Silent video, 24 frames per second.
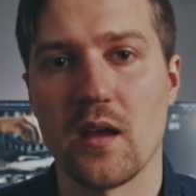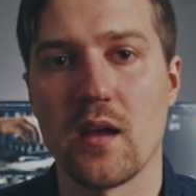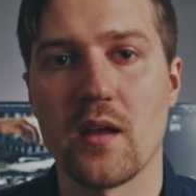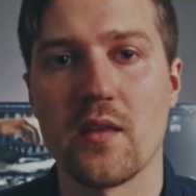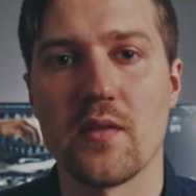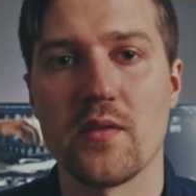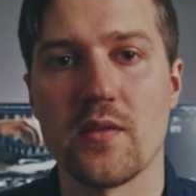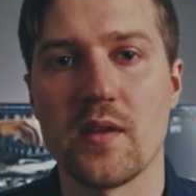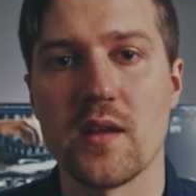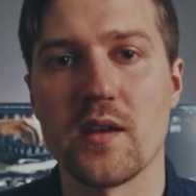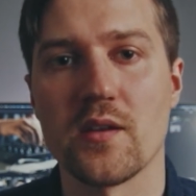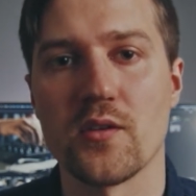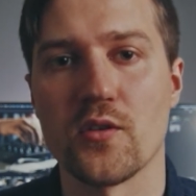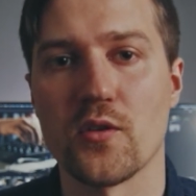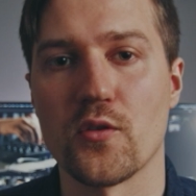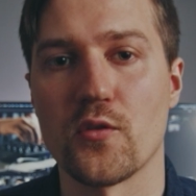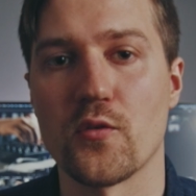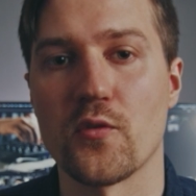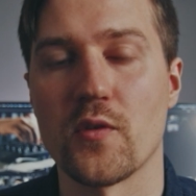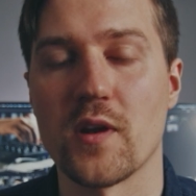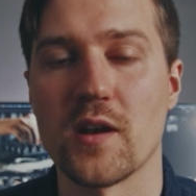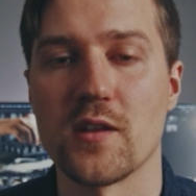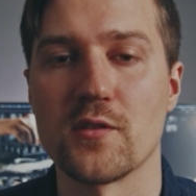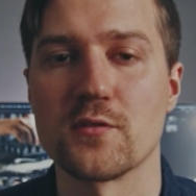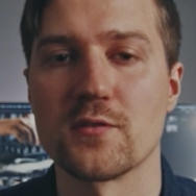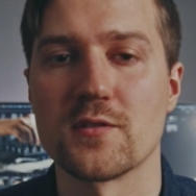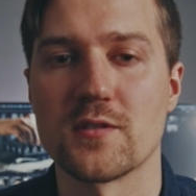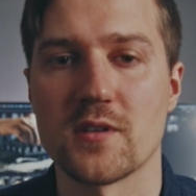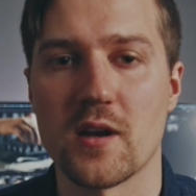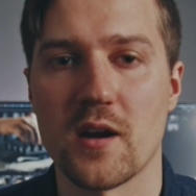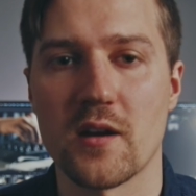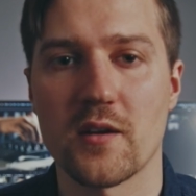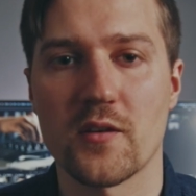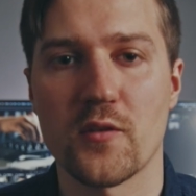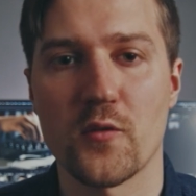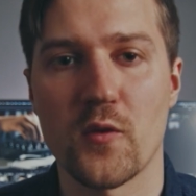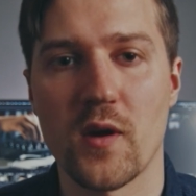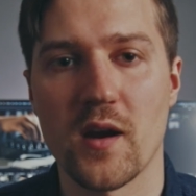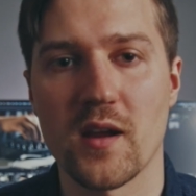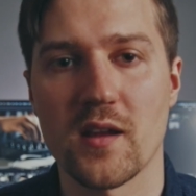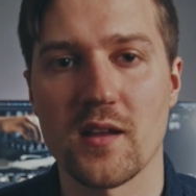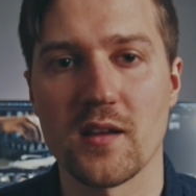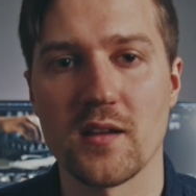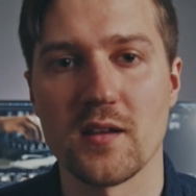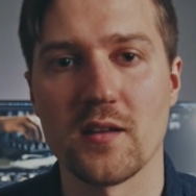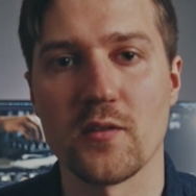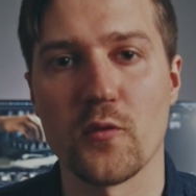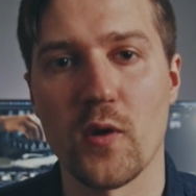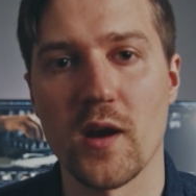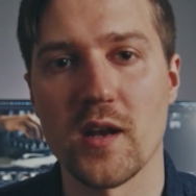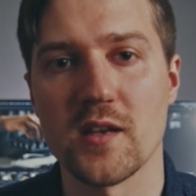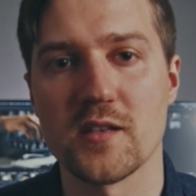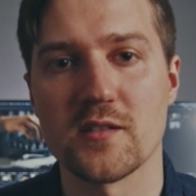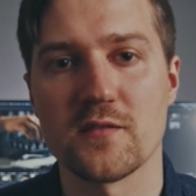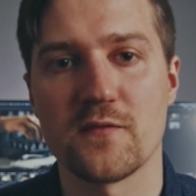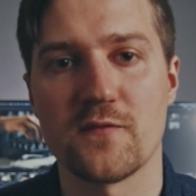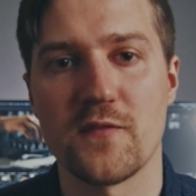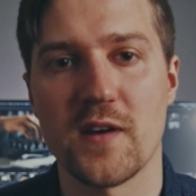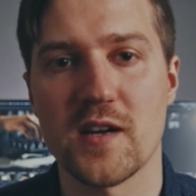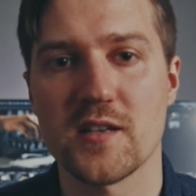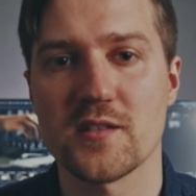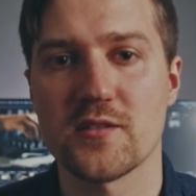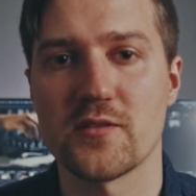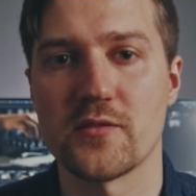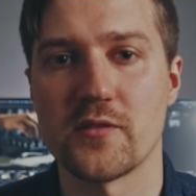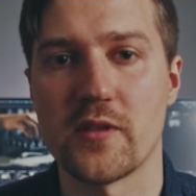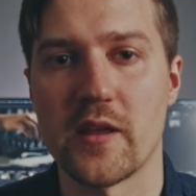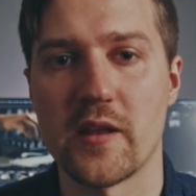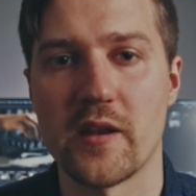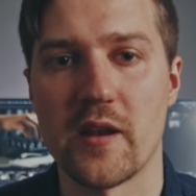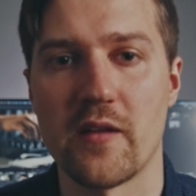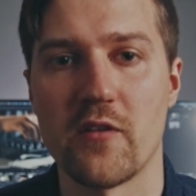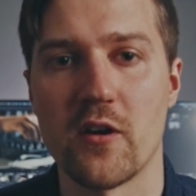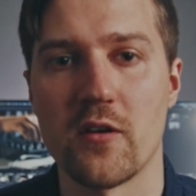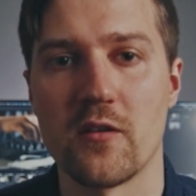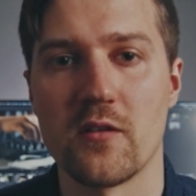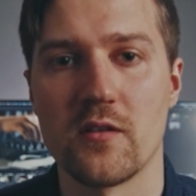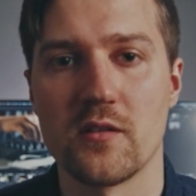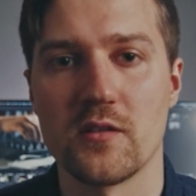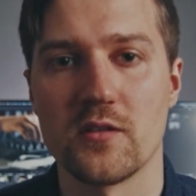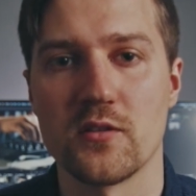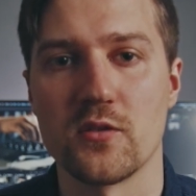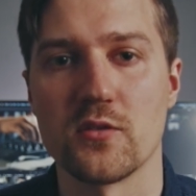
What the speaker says: and then you're ready to start cranking grades faster than ever